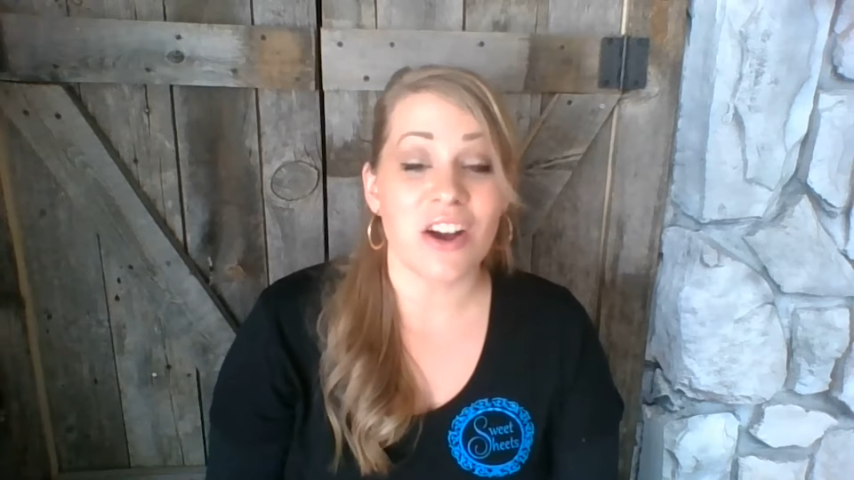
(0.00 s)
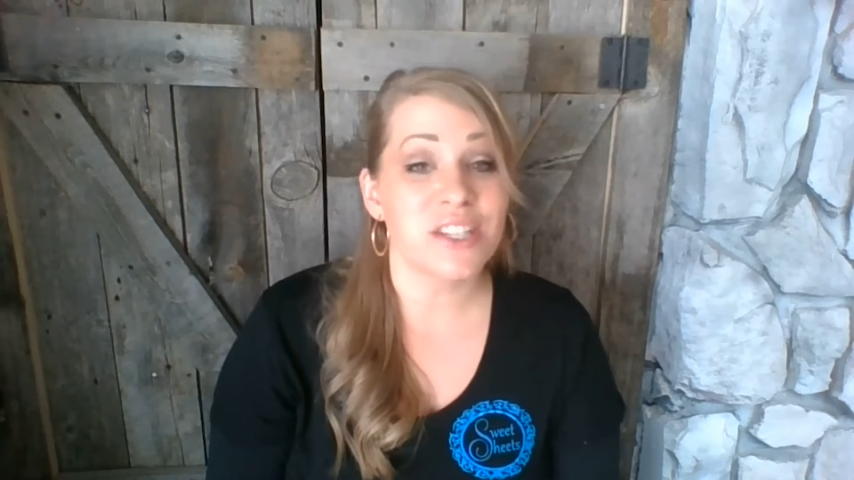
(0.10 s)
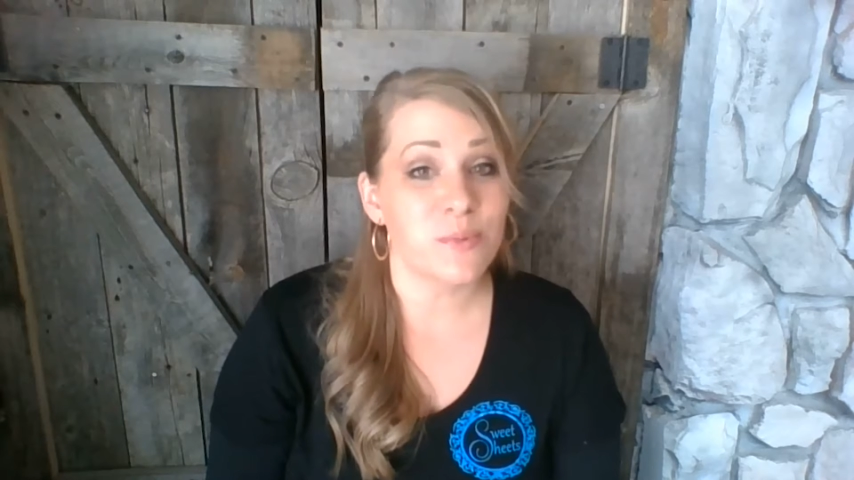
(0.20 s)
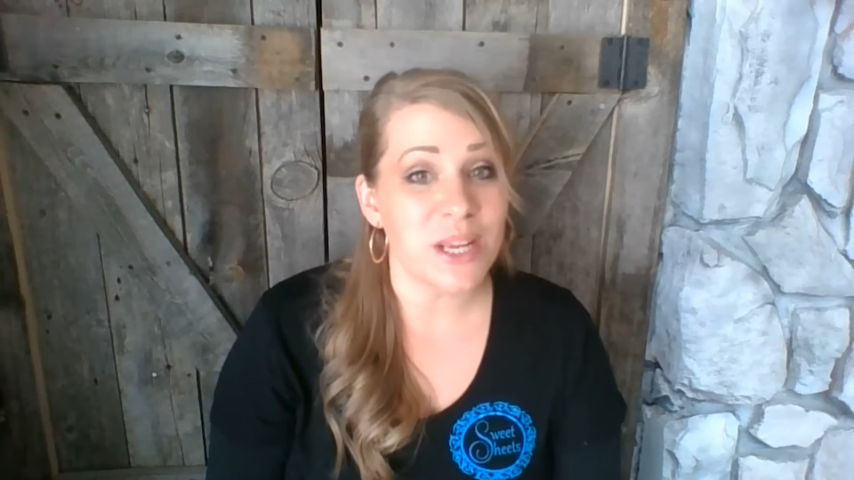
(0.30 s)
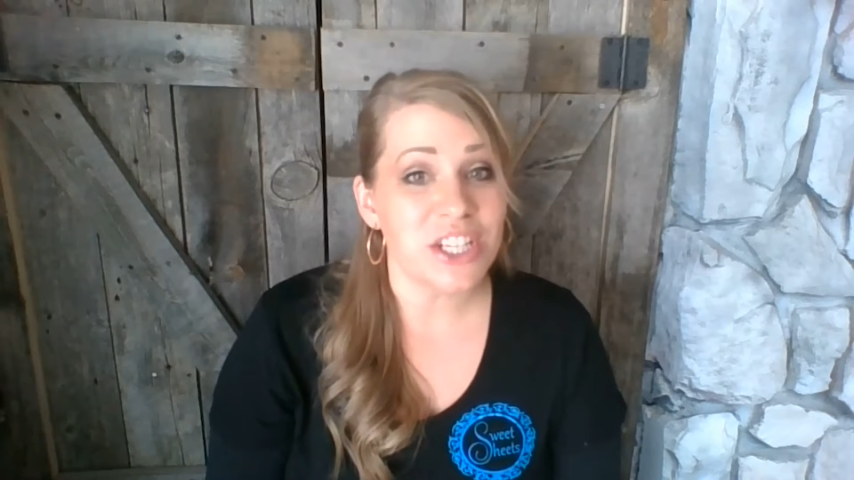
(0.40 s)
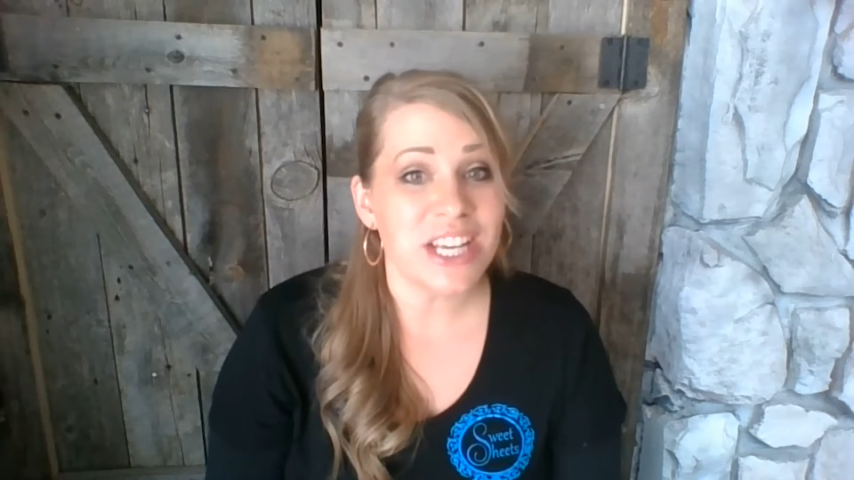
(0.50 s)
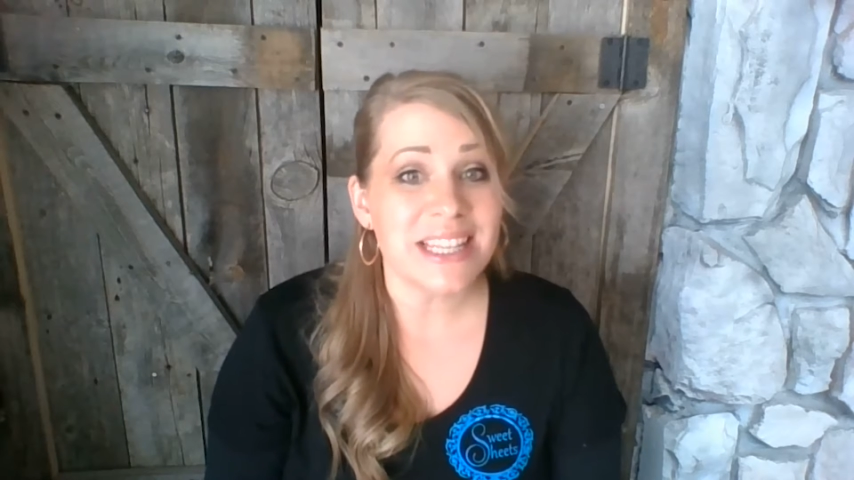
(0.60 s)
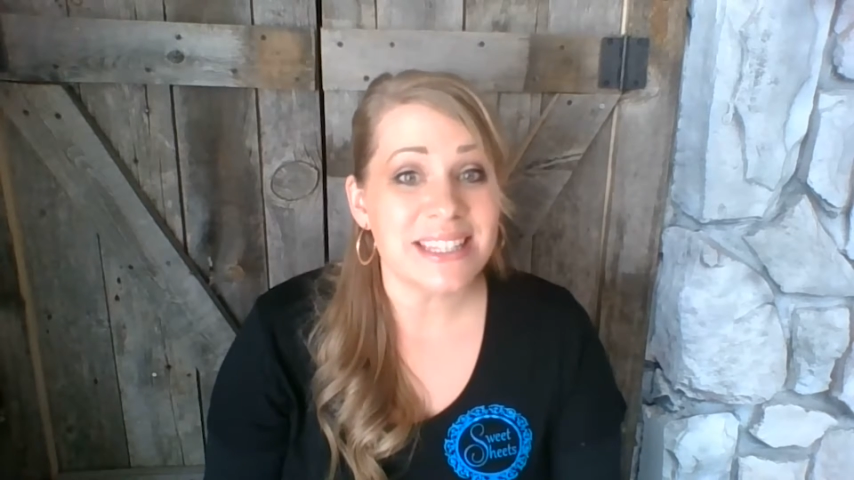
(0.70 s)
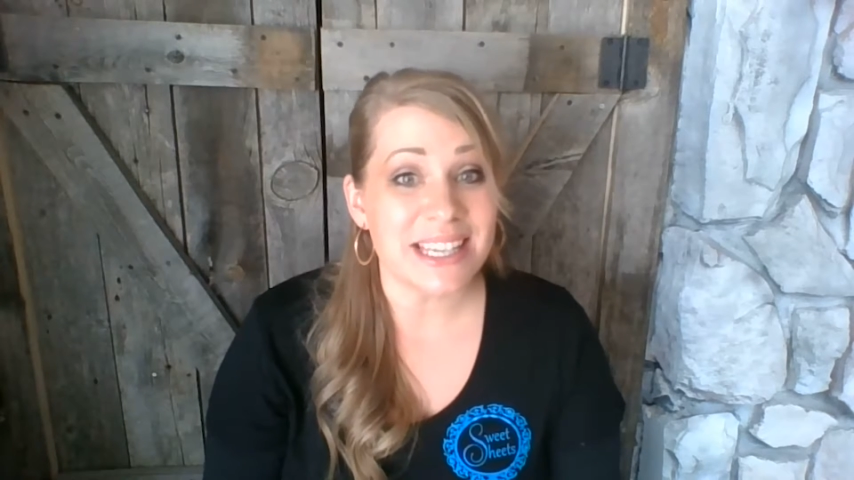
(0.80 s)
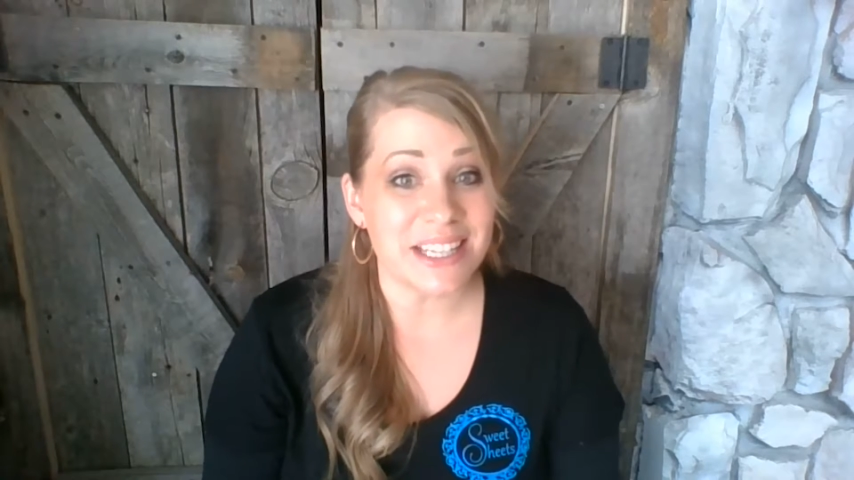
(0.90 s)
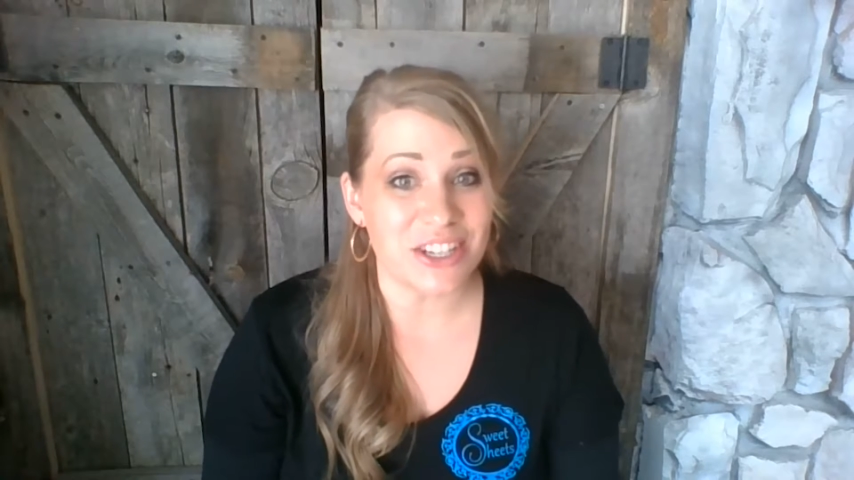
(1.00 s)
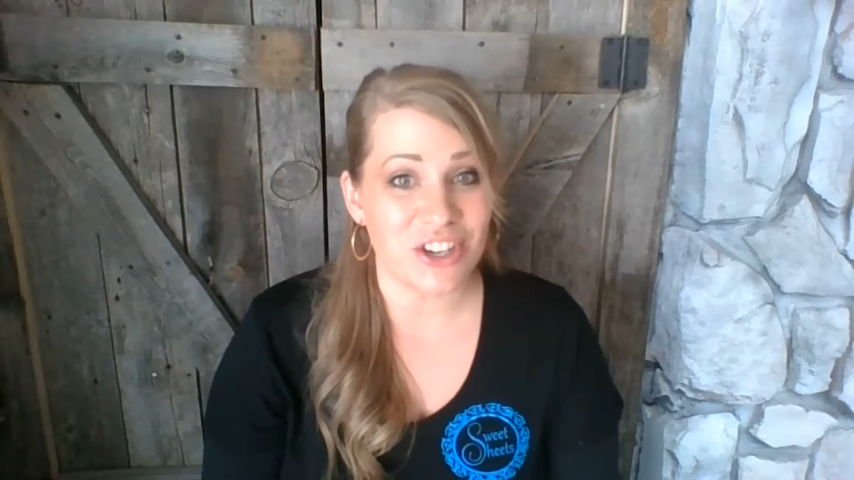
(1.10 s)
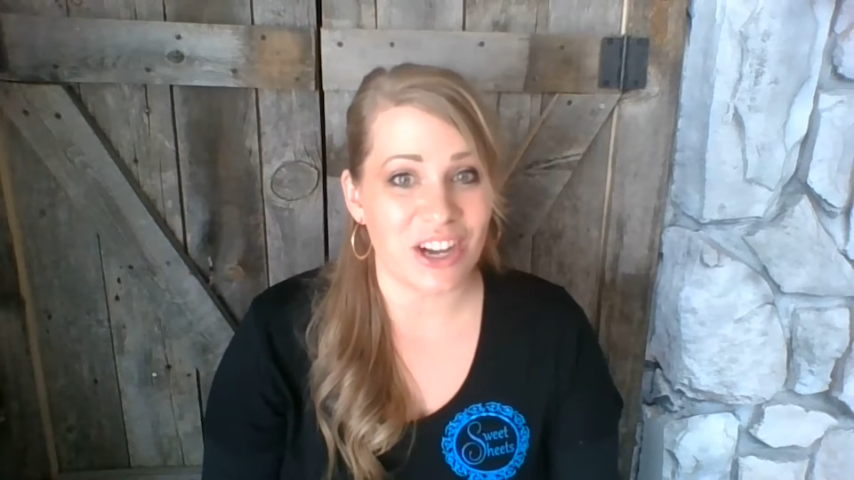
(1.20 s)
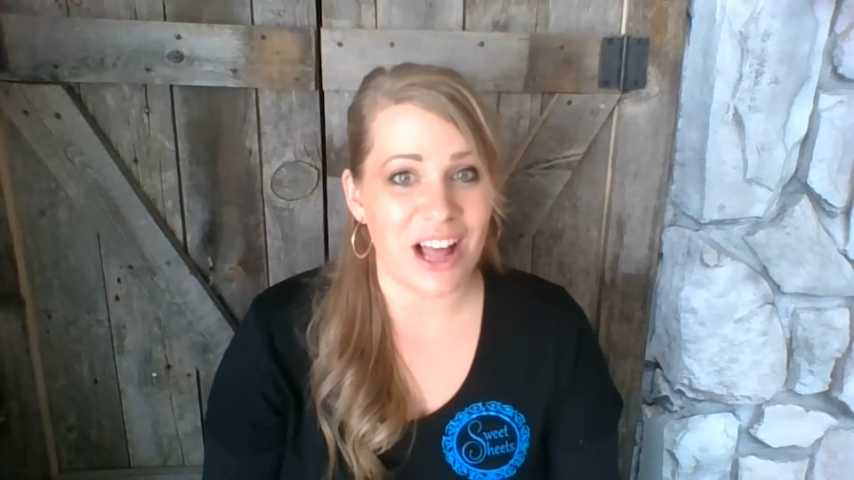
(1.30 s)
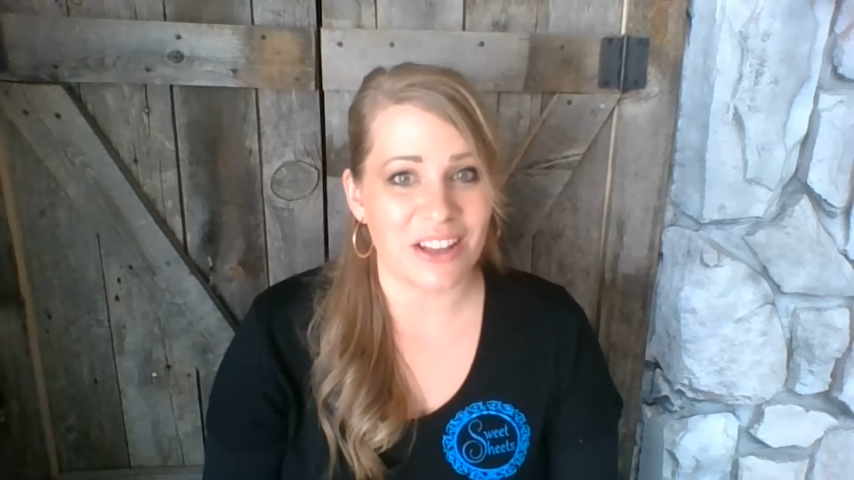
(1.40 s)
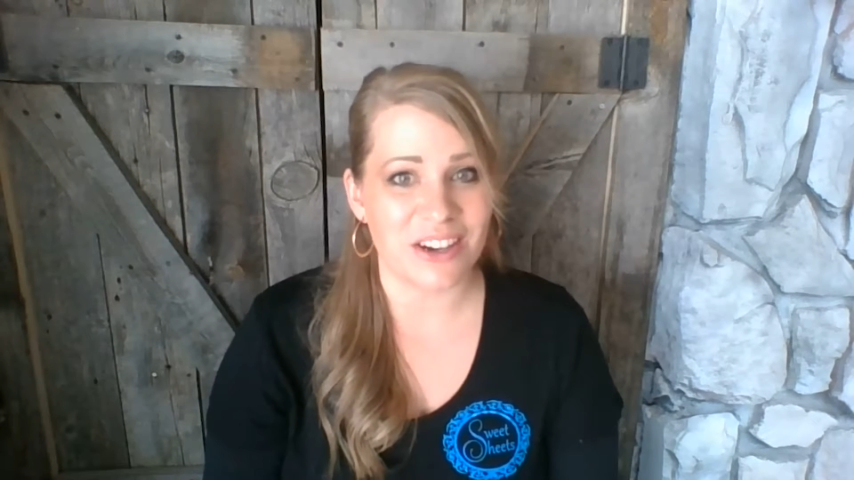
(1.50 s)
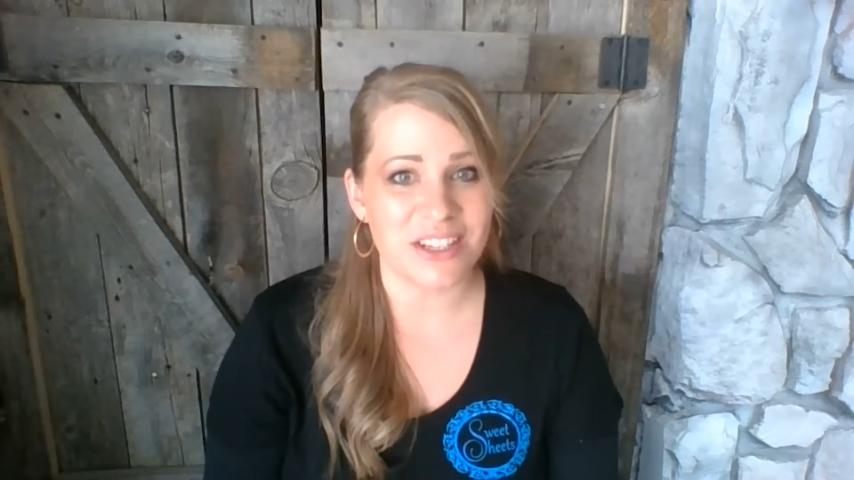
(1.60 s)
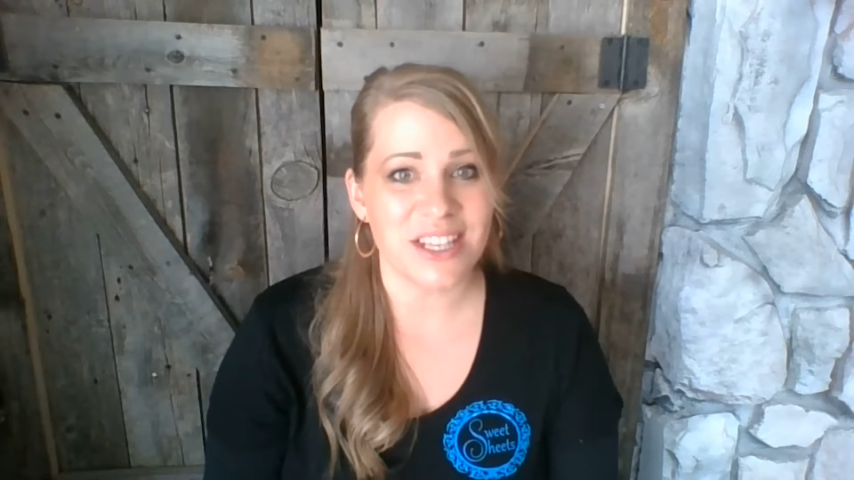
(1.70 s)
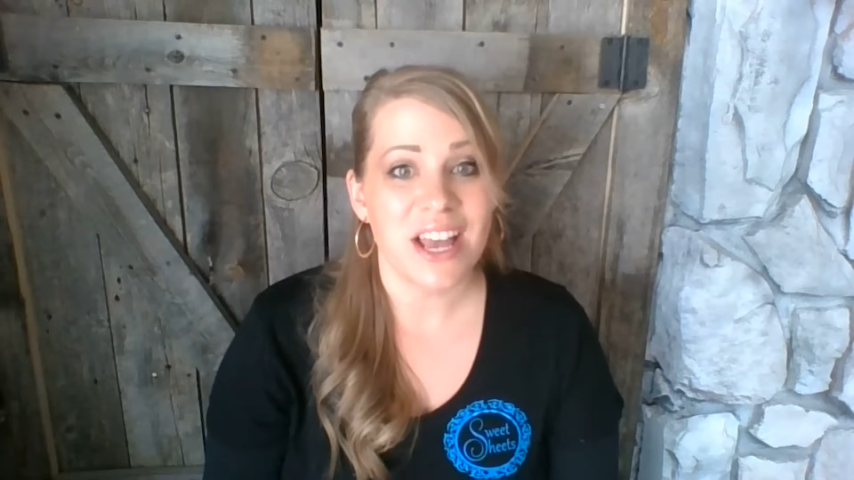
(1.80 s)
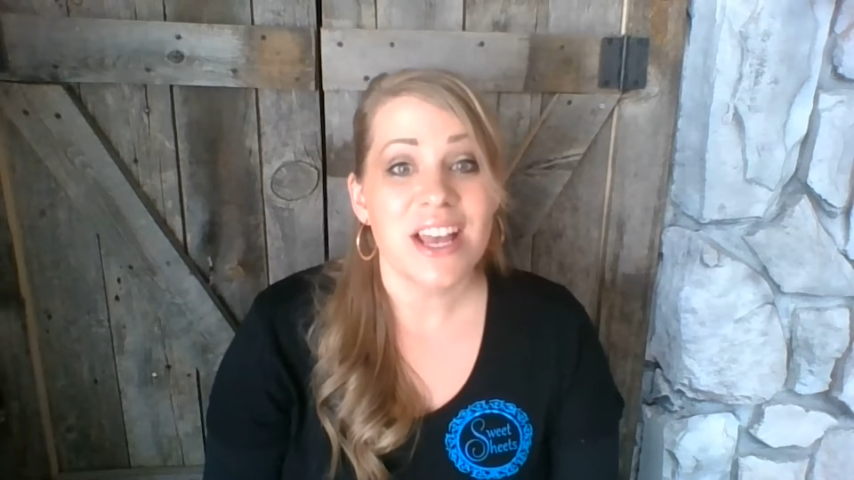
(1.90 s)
our Sweet Sheet signature colors,